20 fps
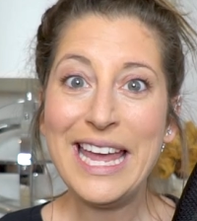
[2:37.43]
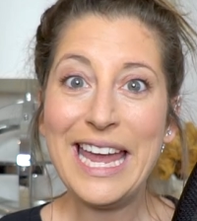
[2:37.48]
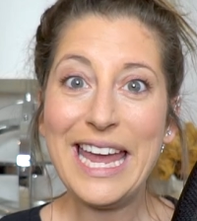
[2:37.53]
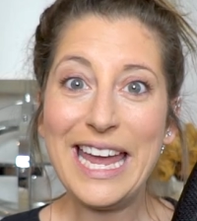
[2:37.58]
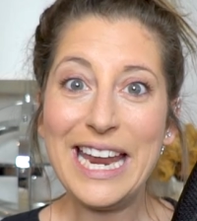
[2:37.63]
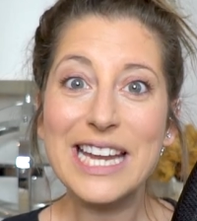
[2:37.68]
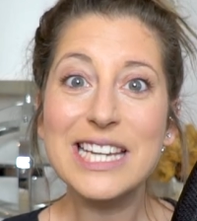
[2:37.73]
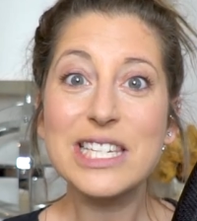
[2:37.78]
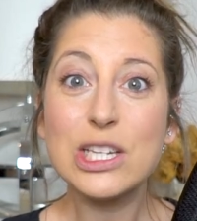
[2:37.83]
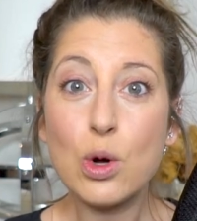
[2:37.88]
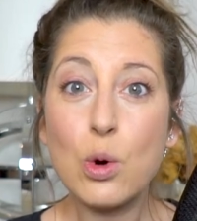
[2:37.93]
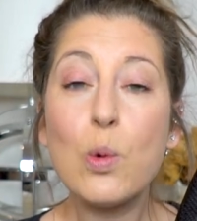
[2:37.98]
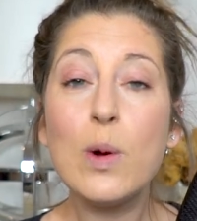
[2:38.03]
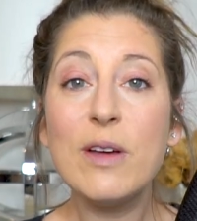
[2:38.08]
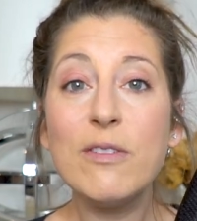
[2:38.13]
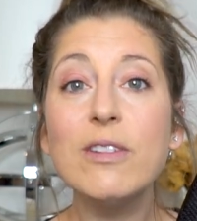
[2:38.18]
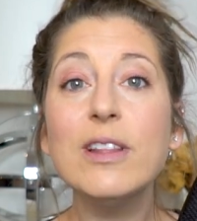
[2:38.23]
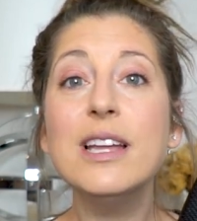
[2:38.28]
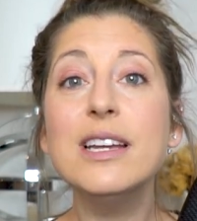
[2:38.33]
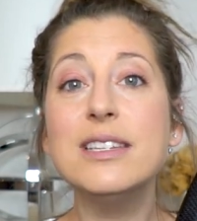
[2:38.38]
It is
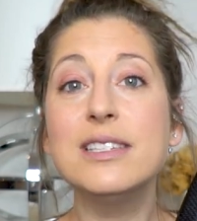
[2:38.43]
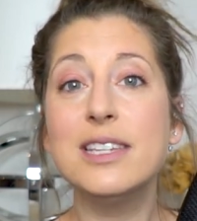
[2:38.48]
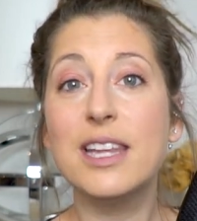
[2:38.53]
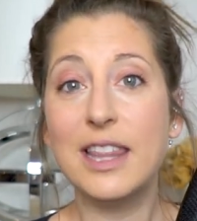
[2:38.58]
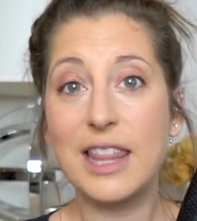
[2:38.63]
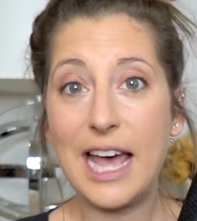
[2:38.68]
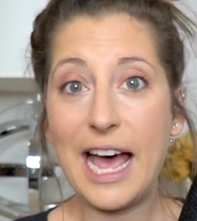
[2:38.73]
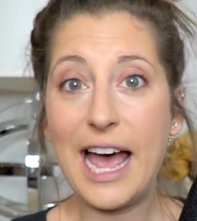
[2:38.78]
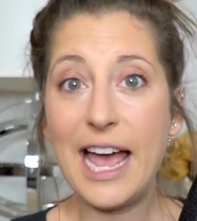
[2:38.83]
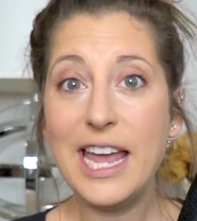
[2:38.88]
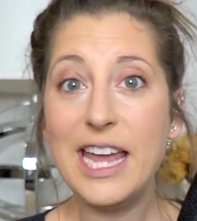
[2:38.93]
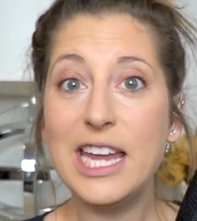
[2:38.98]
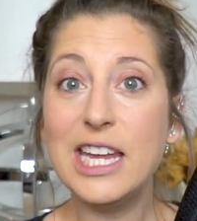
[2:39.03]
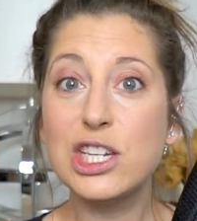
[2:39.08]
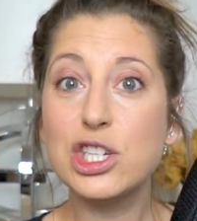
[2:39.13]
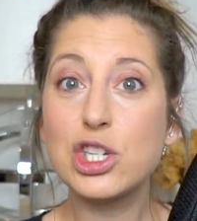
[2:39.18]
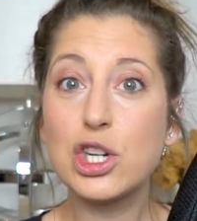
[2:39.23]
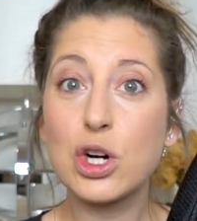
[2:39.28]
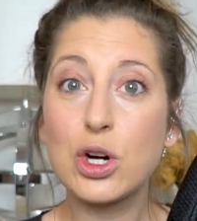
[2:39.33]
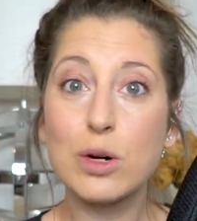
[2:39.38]
equivalent to that
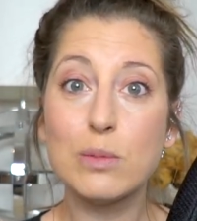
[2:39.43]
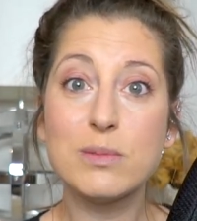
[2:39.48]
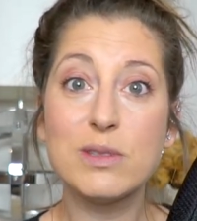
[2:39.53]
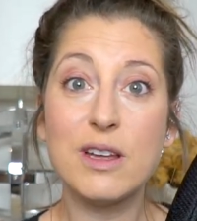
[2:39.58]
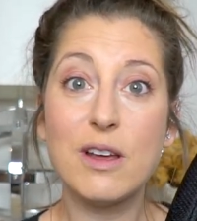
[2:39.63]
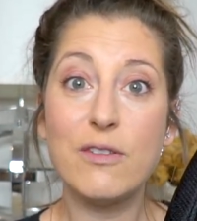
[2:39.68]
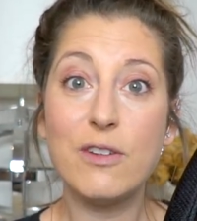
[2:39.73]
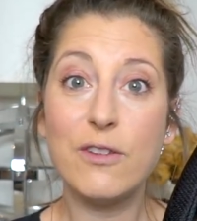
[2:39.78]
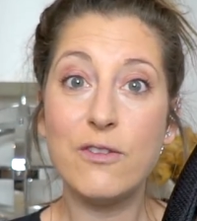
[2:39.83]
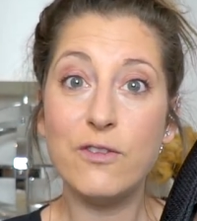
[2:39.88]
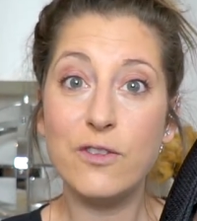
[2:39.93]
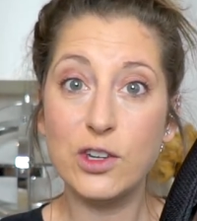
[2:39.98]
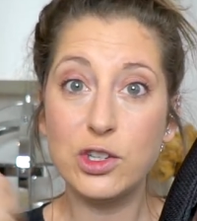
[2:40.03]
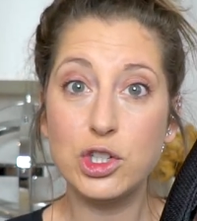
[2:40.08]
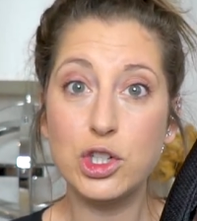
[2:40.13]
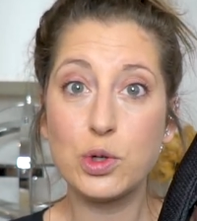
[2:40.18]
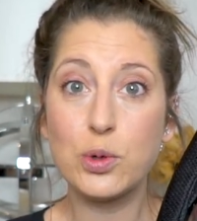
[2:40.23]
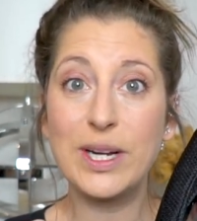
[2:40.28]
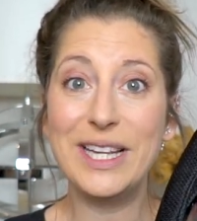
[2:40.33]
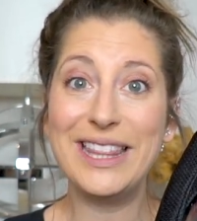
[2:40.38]
in terms of
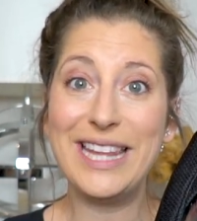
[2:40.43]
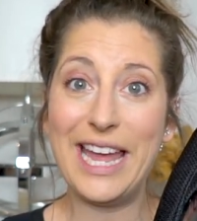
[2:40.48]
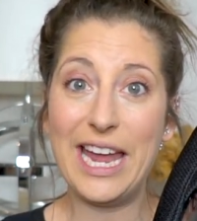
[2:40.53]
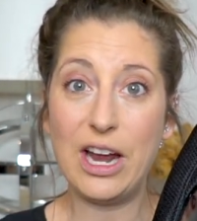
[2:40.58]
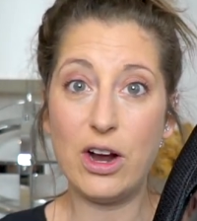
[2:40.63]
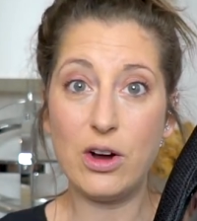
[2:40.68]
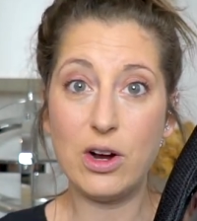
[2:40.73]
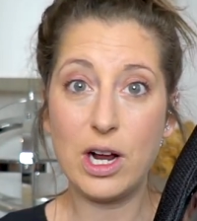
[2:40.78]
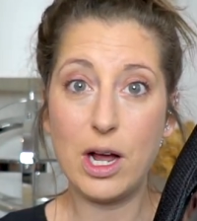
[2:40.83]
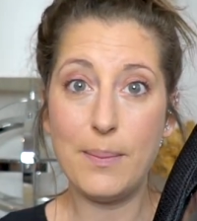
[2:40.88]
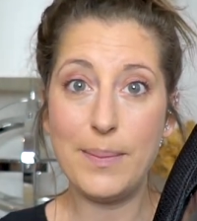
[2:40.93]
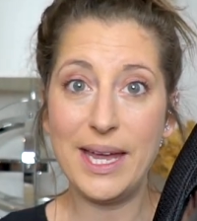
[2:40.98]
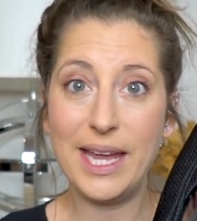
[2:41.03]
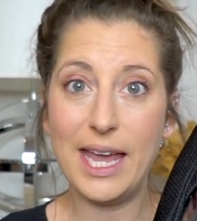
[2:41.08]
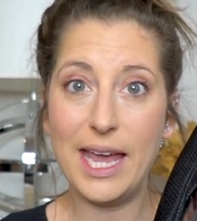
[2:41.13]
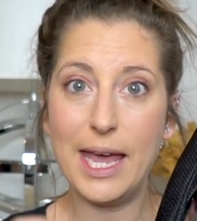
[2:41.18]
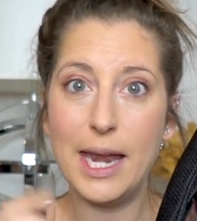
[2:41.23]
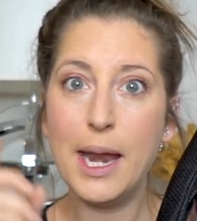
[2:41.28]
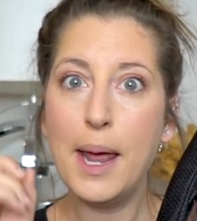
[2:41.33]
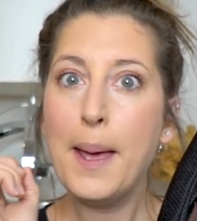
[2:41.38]
filtering the air coming
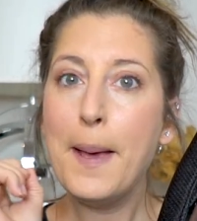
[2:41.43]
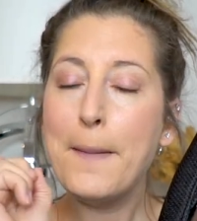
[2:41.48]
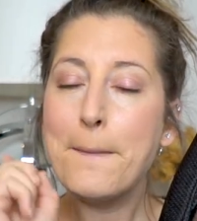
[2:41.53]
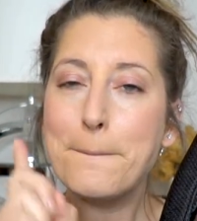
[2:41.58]
in,